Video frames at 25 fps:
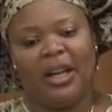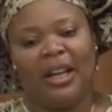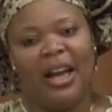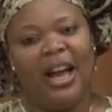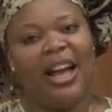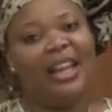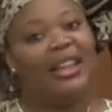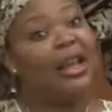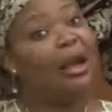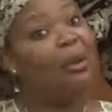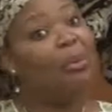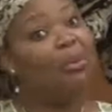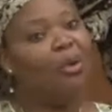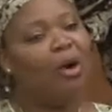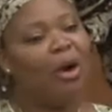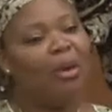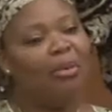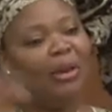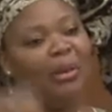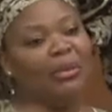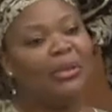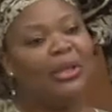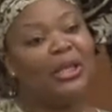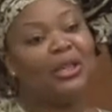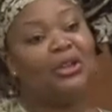Are there
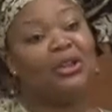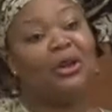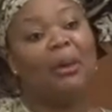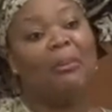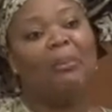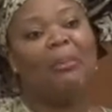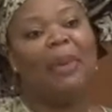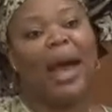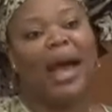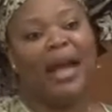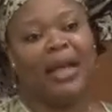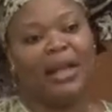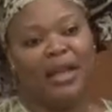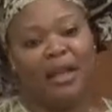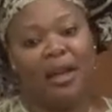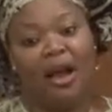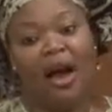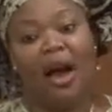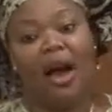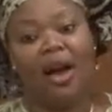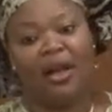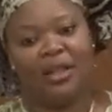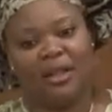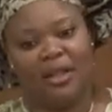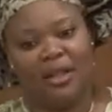problems in your
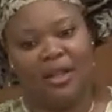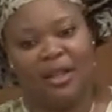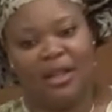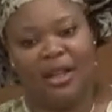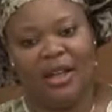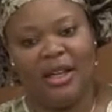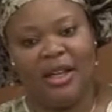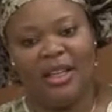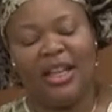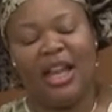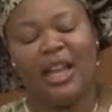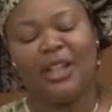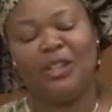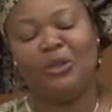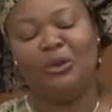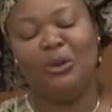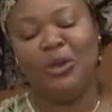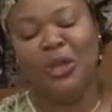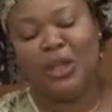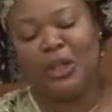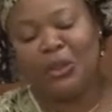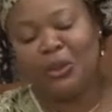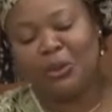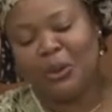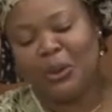backyard that you
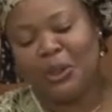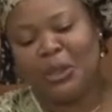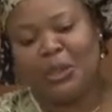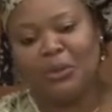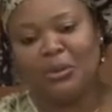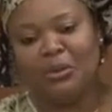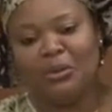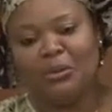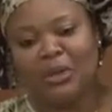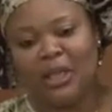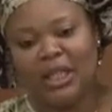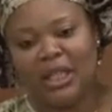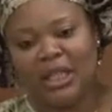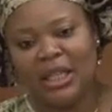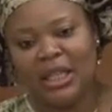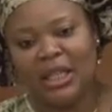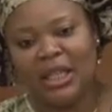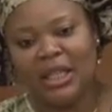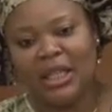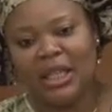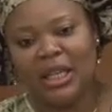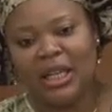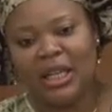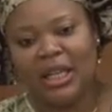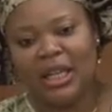need to deal with?
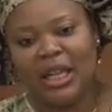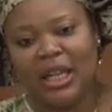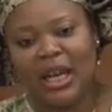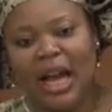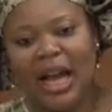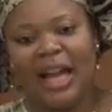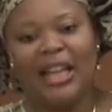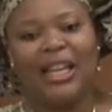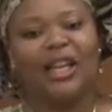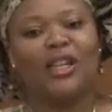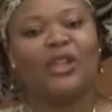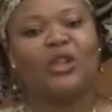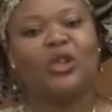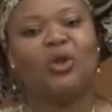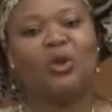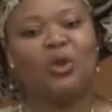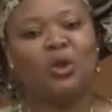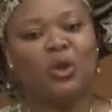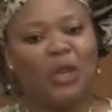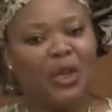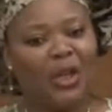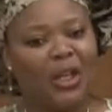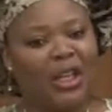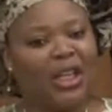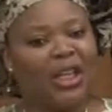Are there
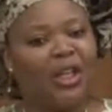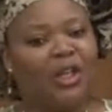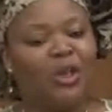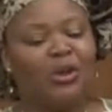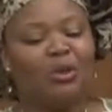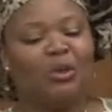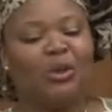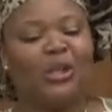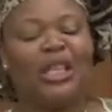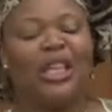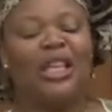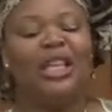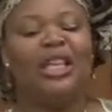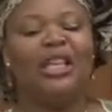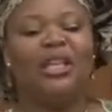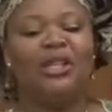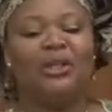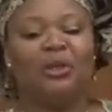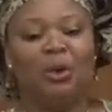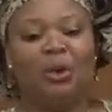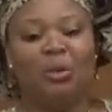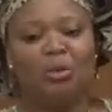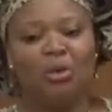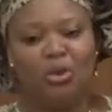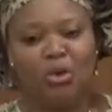social issues in
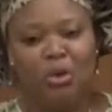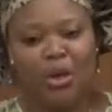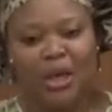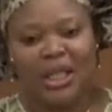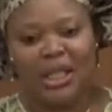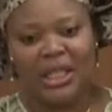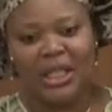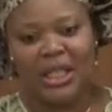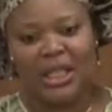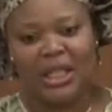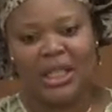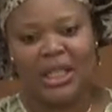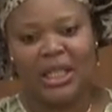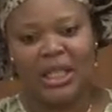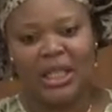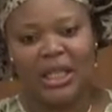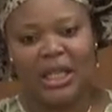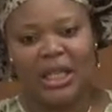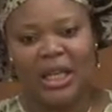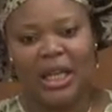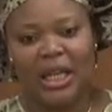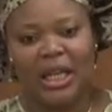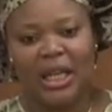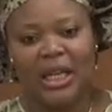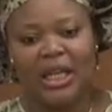these communities
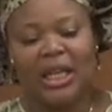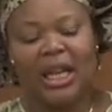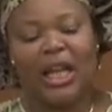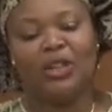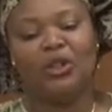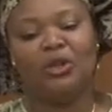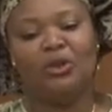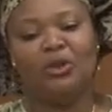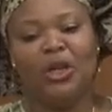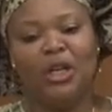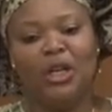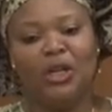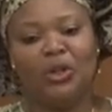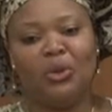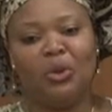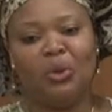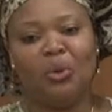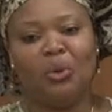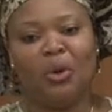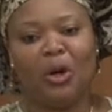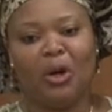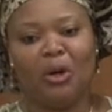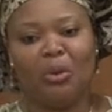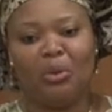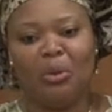that you need to
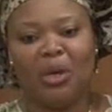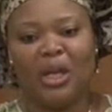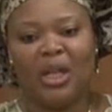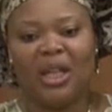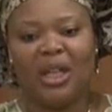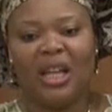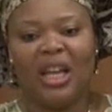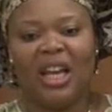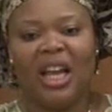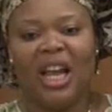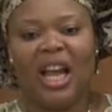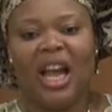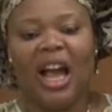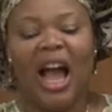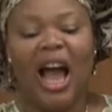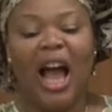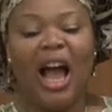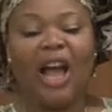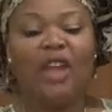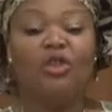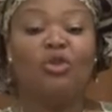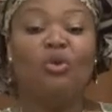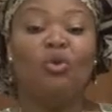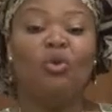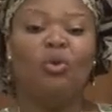work with?
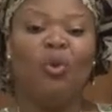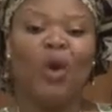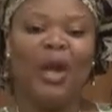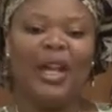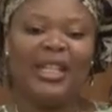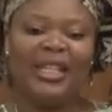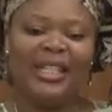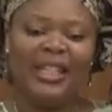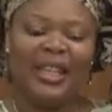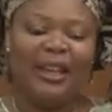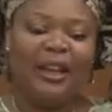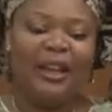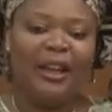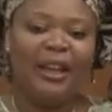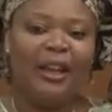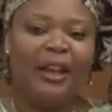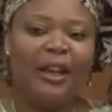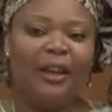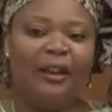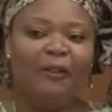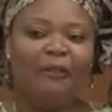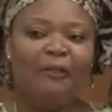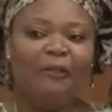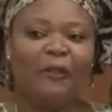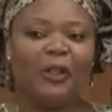Are you waiting
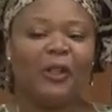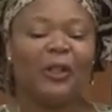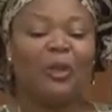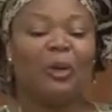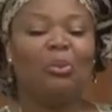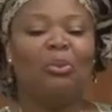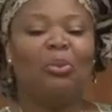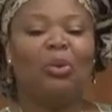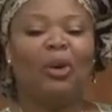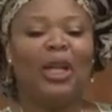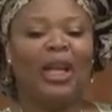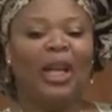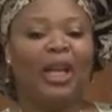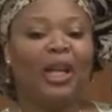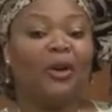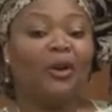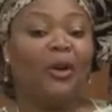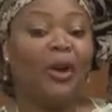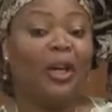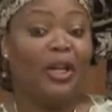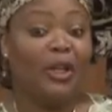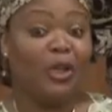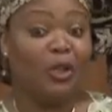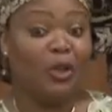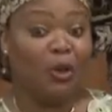for some
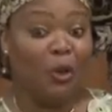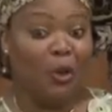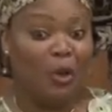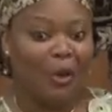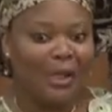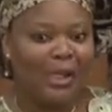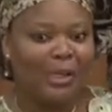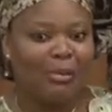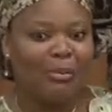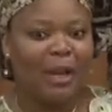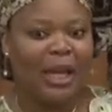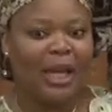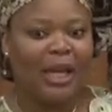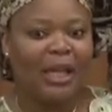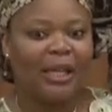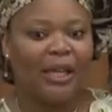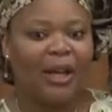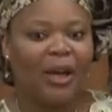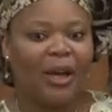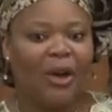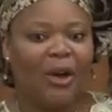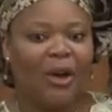political endorsement